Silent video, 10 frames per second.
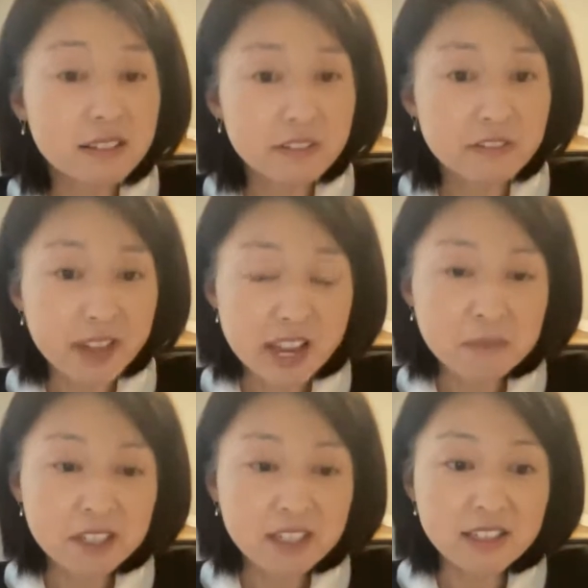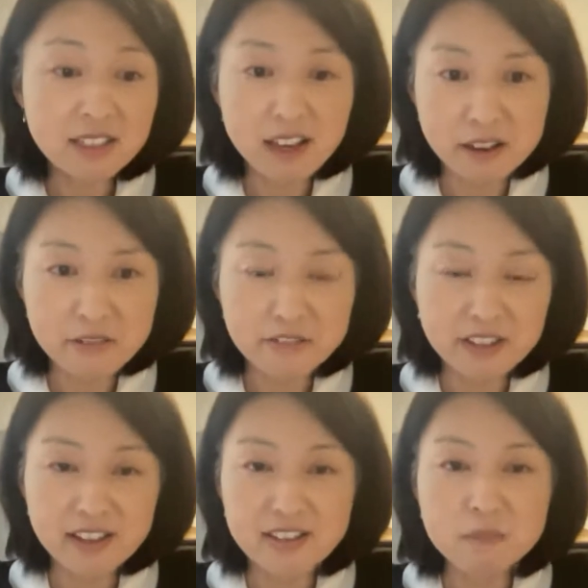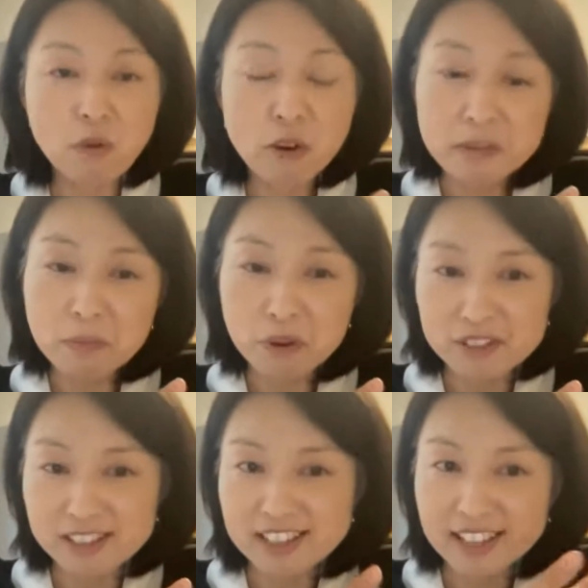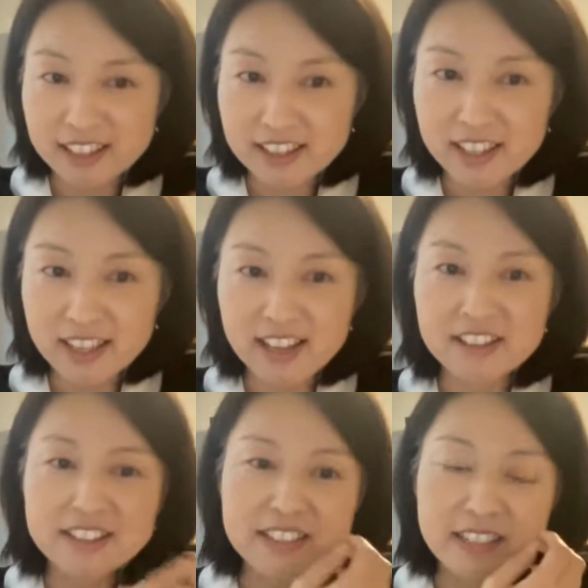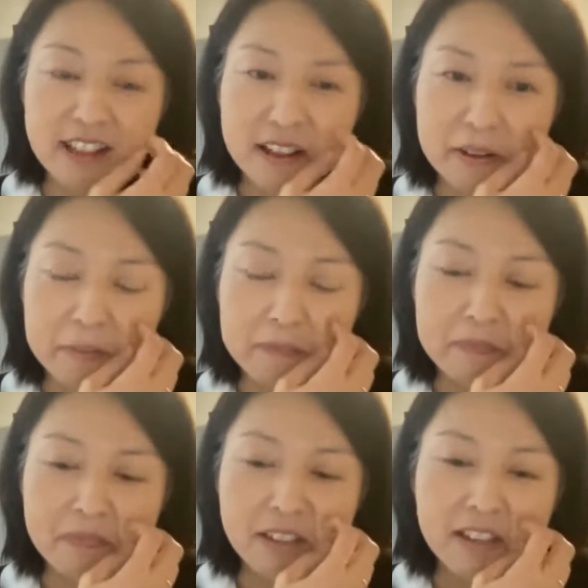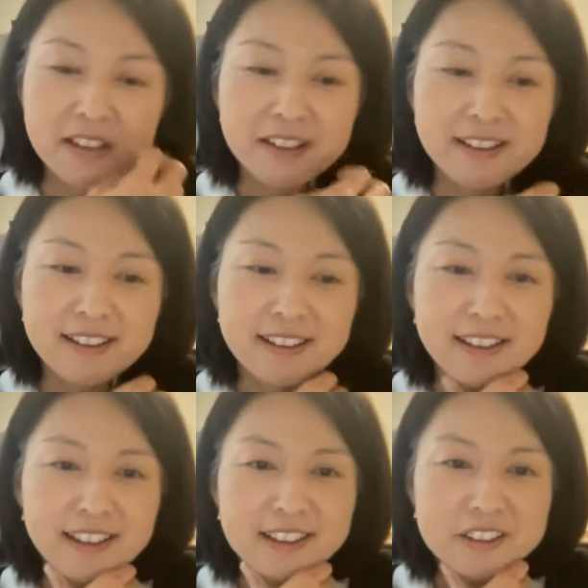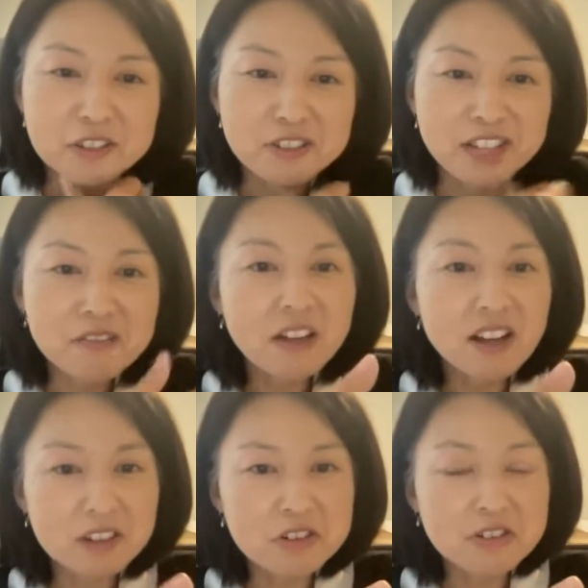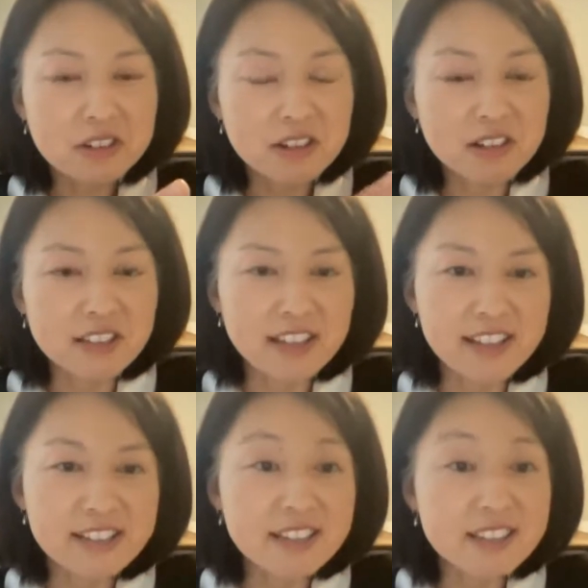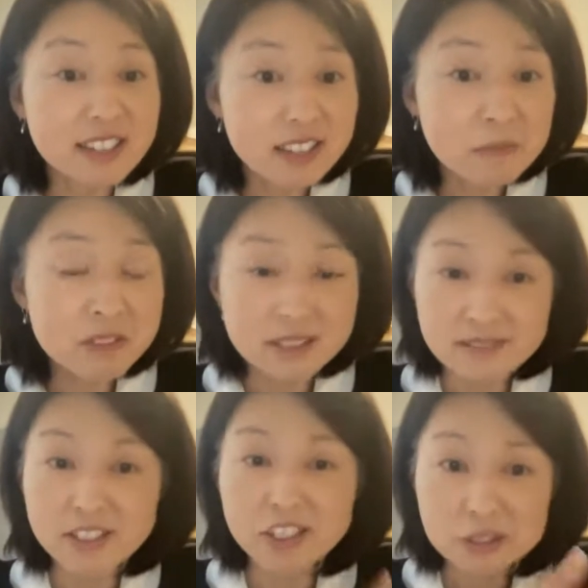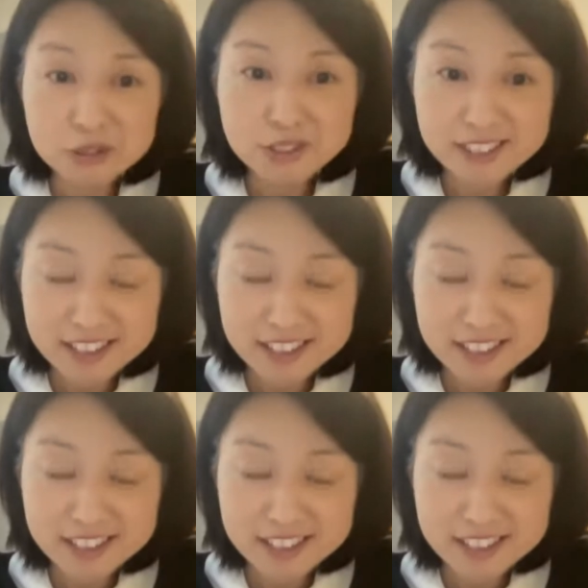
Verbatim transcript: the family love is more important than anything else. Um, and so love conquers all. And this theme is used